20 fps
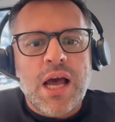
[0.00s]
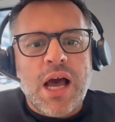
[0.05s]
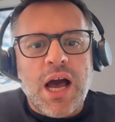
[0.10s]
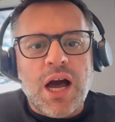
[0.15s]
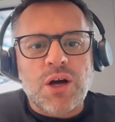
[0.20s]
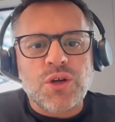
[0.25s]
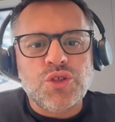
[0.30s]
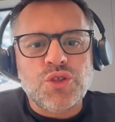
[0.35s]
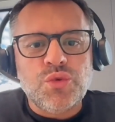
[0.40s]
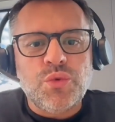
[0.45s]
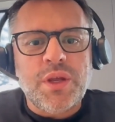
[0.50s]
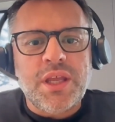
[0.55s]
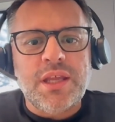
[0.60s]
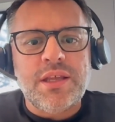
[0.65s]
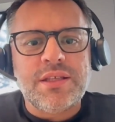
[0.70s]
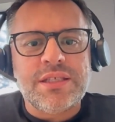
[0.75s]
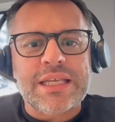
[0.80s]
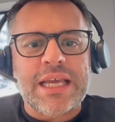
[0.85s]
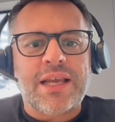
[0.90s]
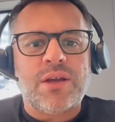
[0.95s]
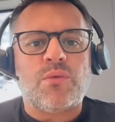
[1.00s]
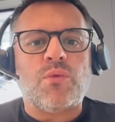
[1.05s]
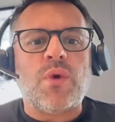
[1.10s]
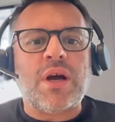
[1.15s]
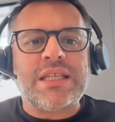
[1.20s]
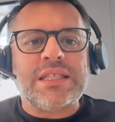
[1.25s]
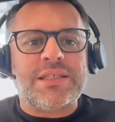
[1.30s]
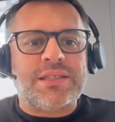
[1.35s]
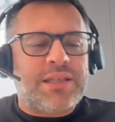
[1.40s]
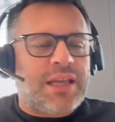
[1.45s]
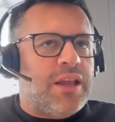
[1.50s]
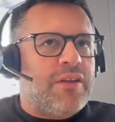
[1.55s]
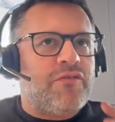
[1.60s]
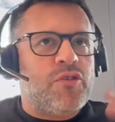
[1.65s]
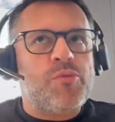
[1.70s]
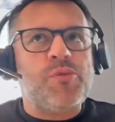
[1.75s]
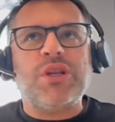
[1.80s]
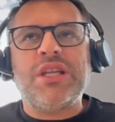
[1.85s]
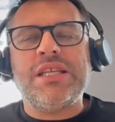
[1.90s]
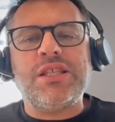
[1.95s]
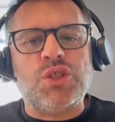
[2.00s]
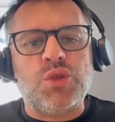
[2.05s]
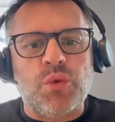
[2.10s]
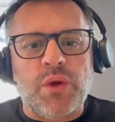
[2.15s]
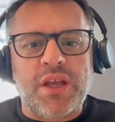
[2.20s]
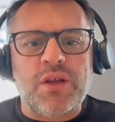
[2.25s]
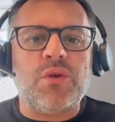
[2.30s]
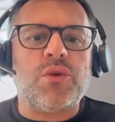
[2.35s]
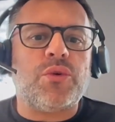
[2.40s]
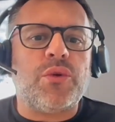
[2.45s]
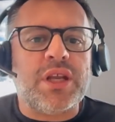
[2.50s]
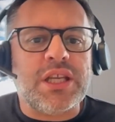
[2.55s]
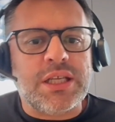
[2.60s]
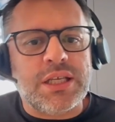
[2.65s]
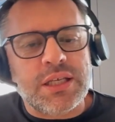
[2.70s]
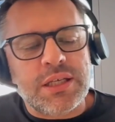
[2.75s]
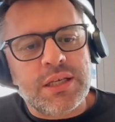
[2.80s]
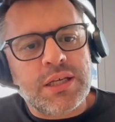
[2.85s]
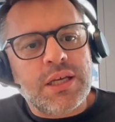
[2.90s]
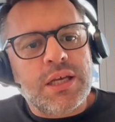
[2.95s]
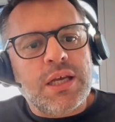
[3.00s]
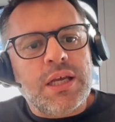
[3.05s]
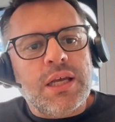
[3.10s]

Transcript: How do we take what everybody is doing already,